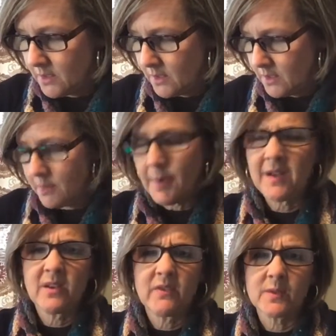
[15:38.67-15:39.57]
I don't
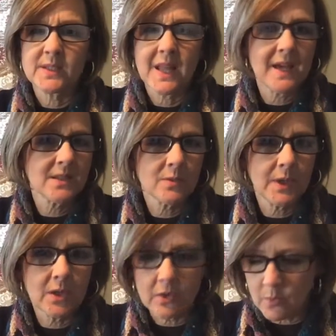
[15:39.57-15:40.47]
know if it was last
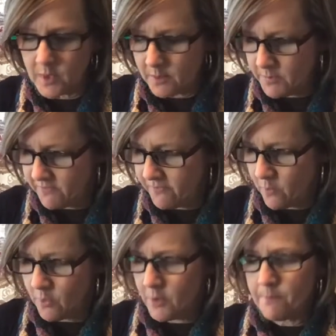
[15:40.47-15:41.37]
week or the week
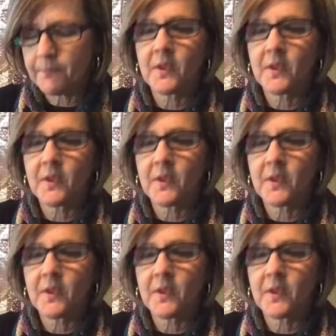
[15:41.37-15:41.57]
before,